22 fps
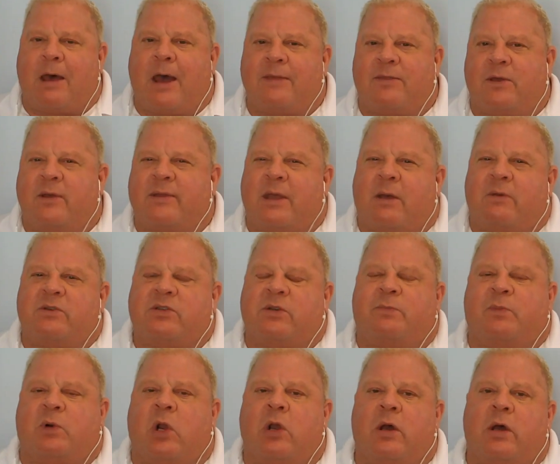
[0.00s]
I thought that was
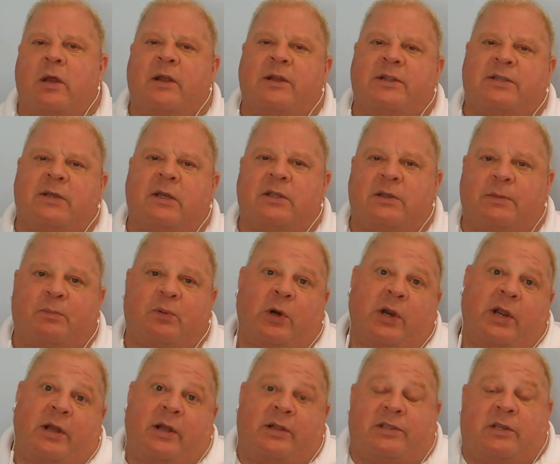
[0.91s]
good. It's a
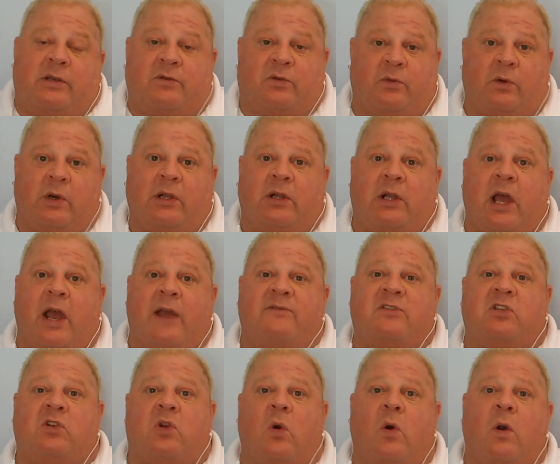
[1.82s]
real
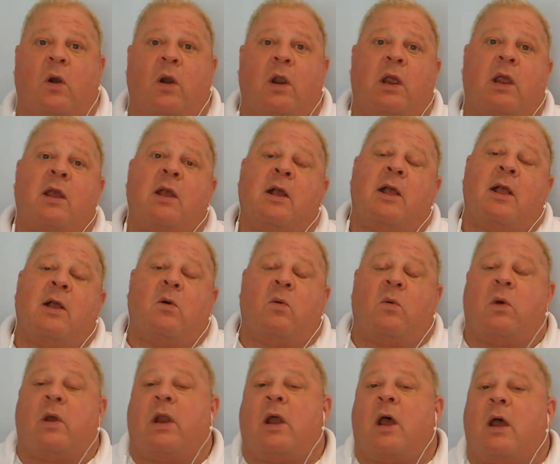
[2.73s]
life story.
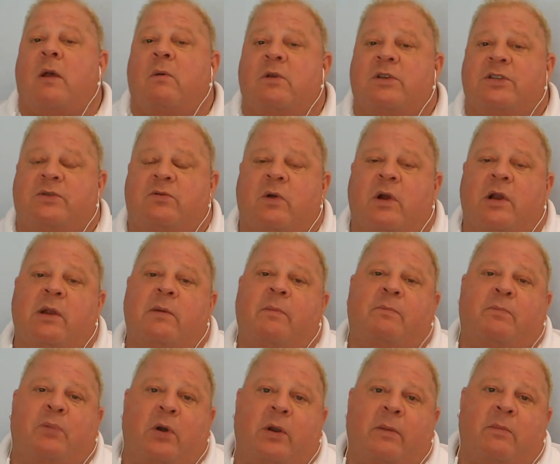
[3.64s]
When I was
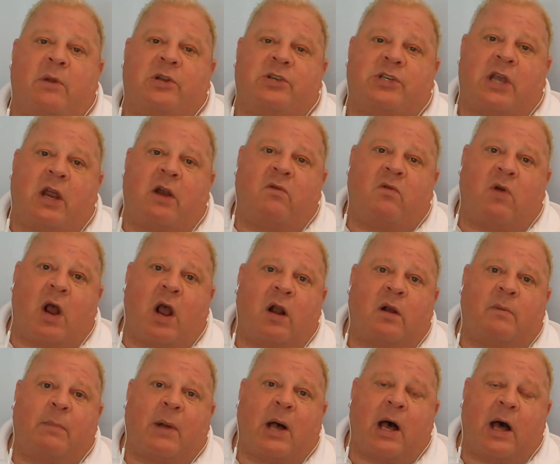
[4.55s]
pretty much at
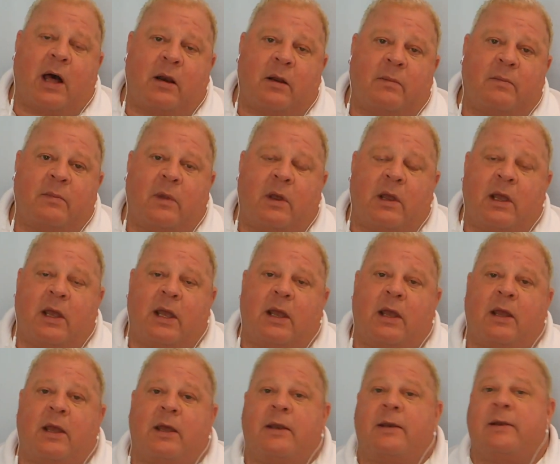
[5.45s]
rock bottom,
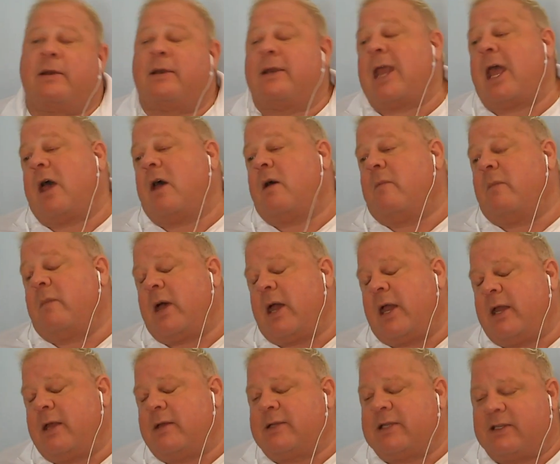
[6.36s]
and now
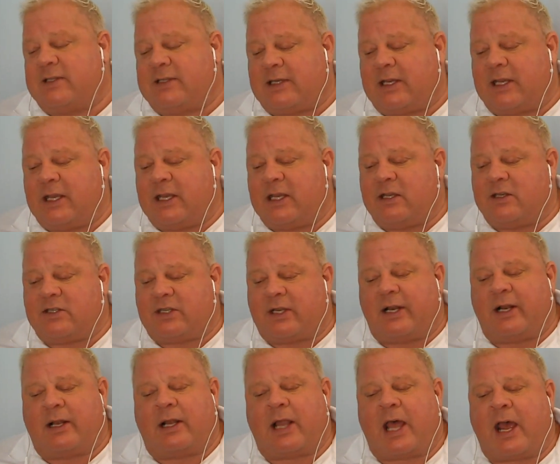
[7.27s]
my disease
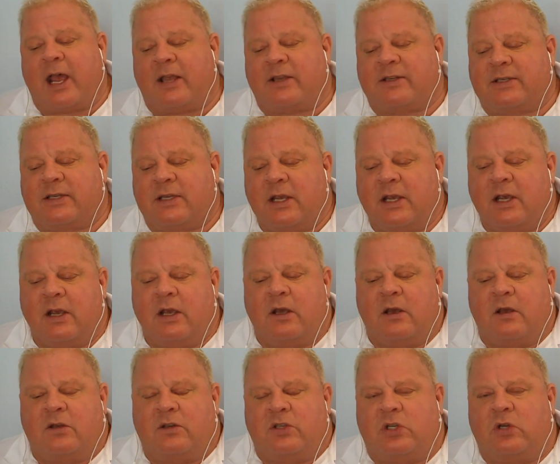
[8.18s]
in the last
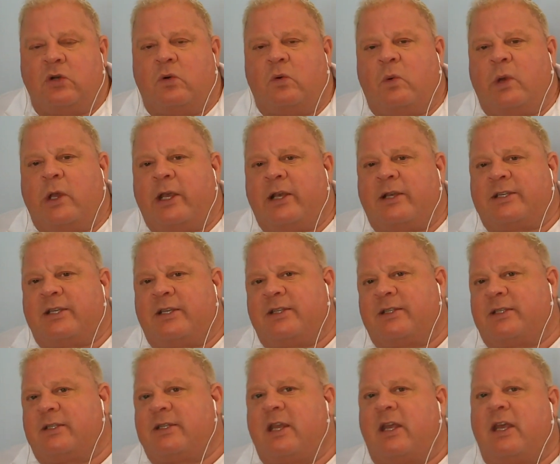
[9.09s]
2 weeks
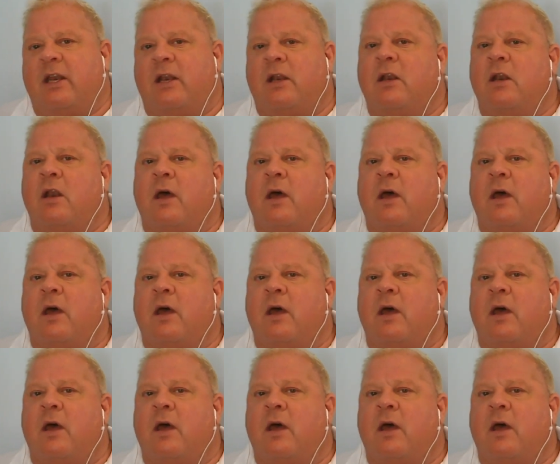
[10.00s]
has hit